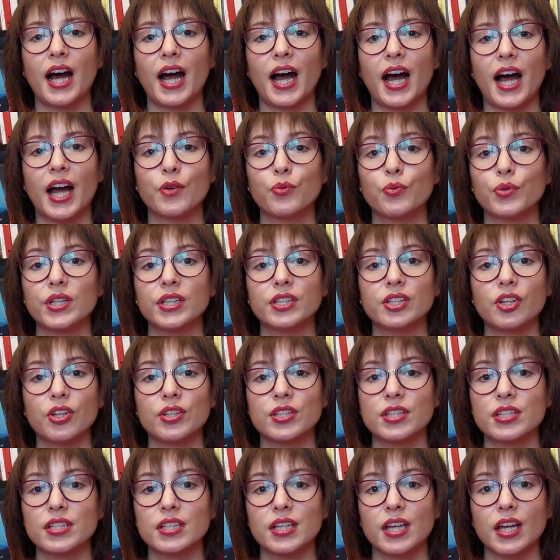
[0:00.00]
I will not
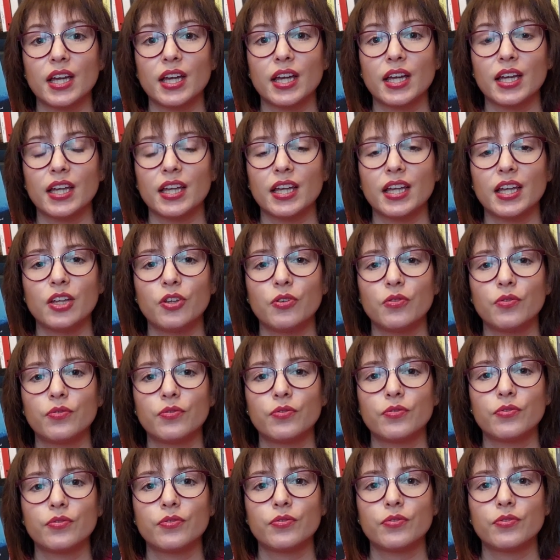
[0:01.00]
say if
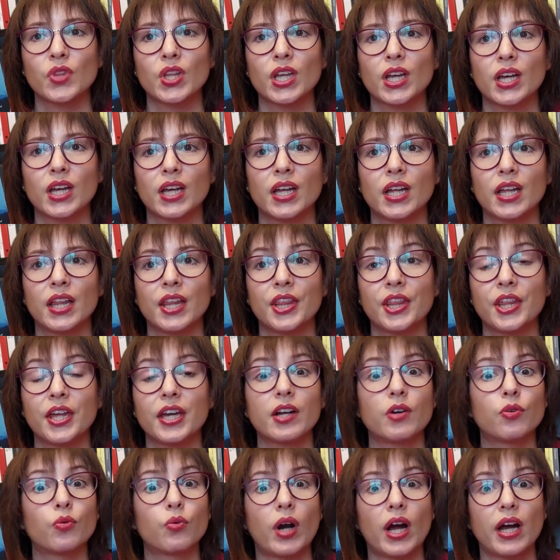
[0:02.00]
they
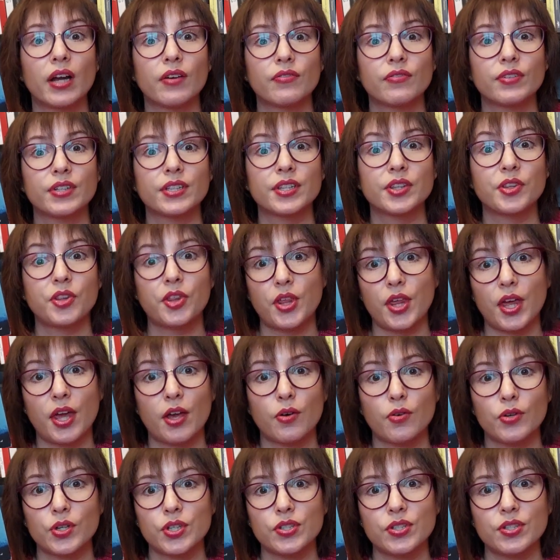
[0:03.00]
arrive at
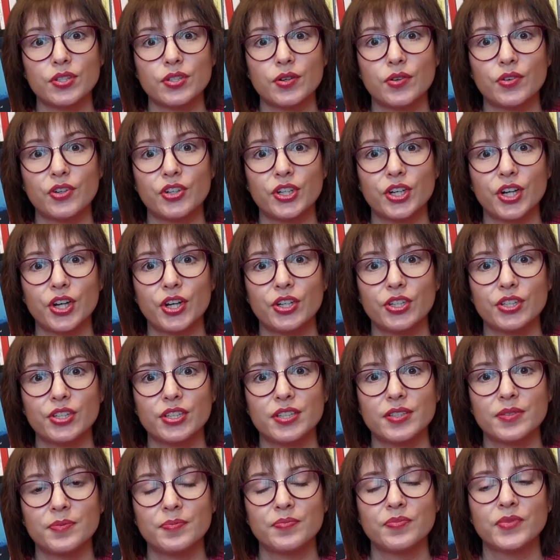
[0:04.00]
Théus or
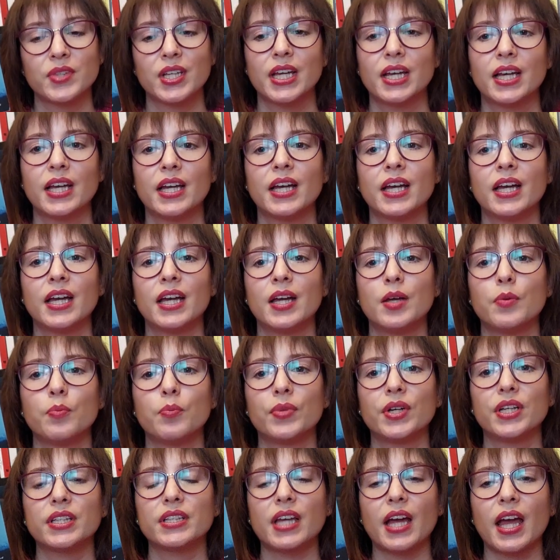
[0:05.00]
not.
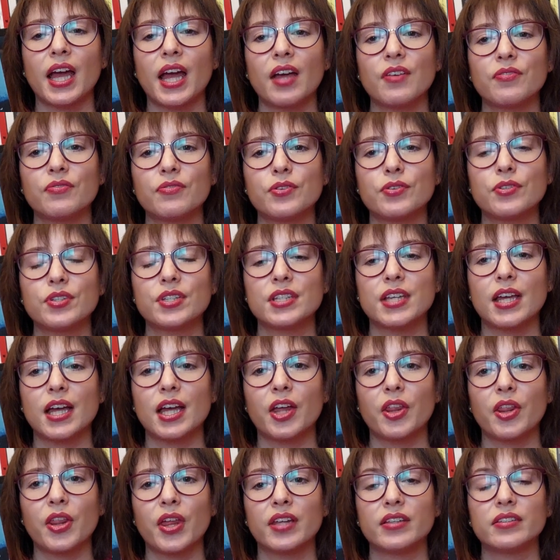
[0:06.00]
But I have to
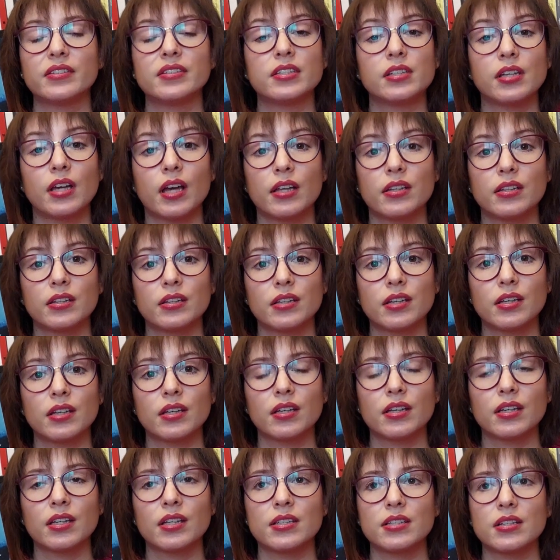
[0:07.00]
say that the
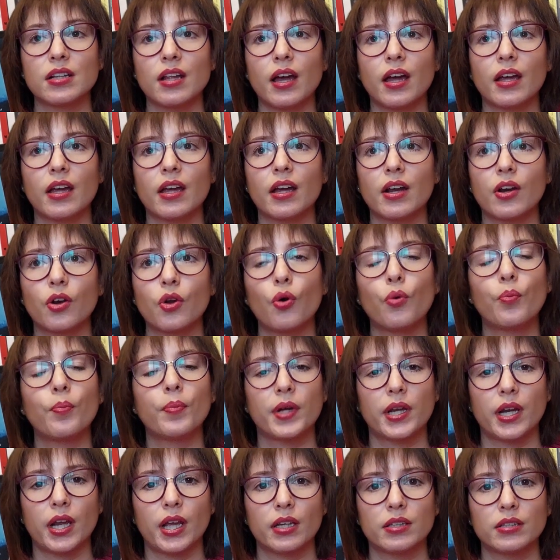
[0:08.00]
ending is like an
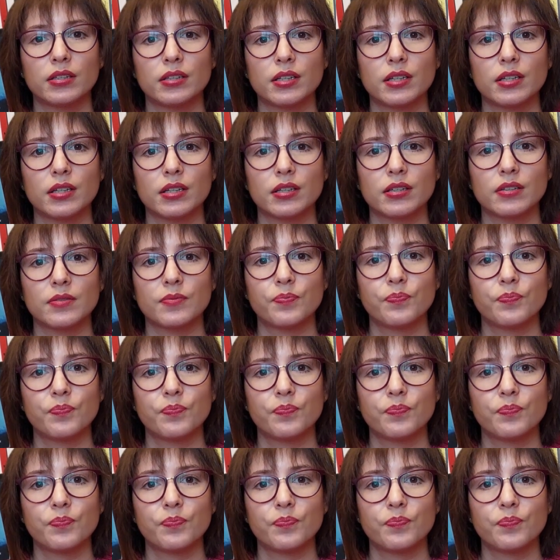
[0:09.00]
open ending.